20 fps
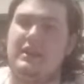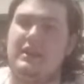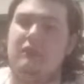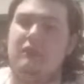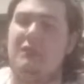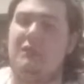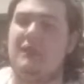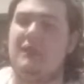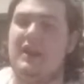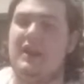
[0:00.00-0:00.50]

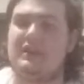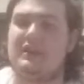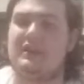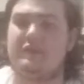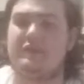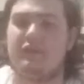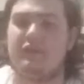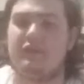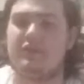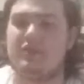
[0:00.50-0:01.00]
Weapon X
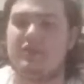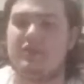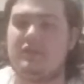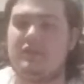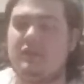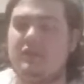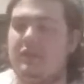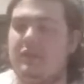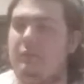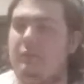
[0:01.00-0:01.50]
version
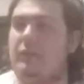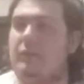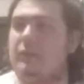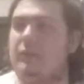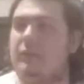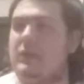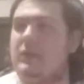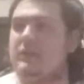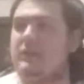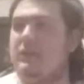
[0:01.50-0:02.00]
of
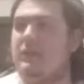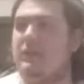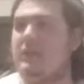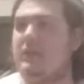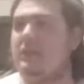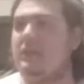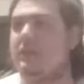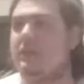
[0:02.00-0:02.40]
Wolverine figure.